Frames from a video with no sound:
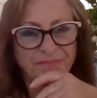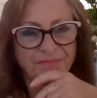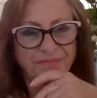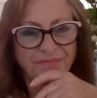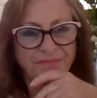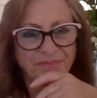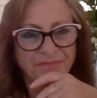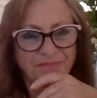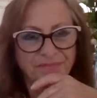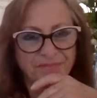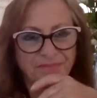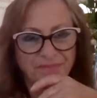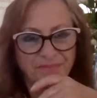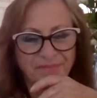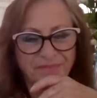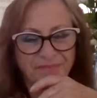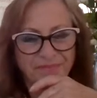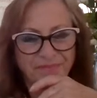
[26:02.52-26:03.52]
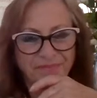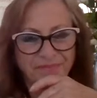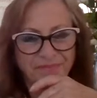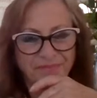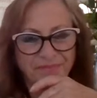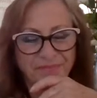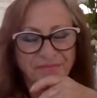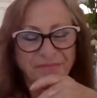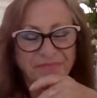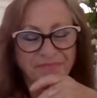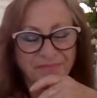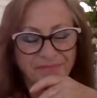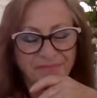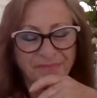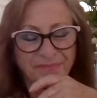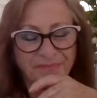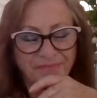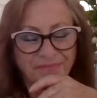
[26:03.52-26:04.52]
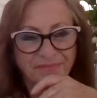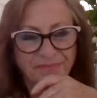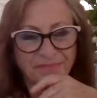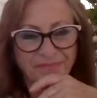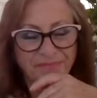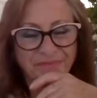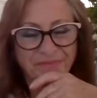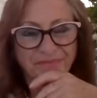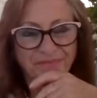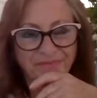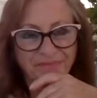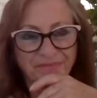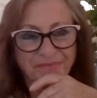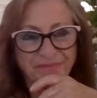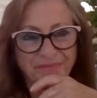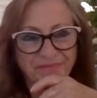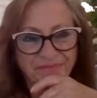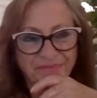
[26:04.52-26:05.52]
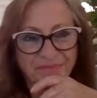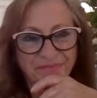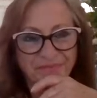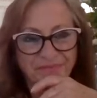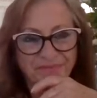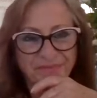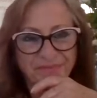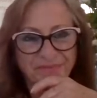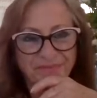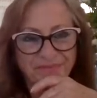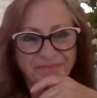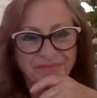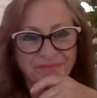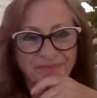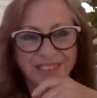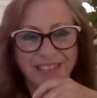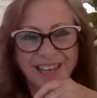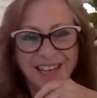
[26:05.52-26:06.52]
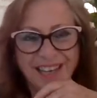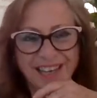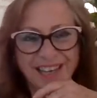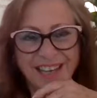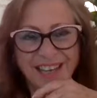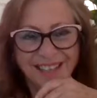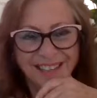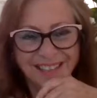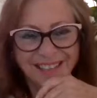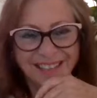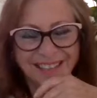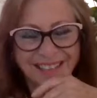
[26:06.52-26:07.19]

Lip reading: [no speech]